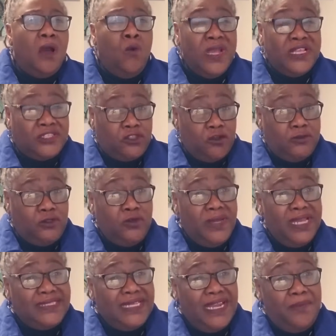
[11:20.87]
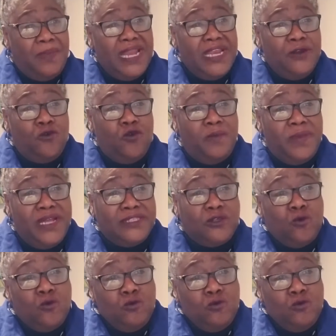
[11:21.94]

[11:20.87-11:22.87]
were subjugated by the Romans,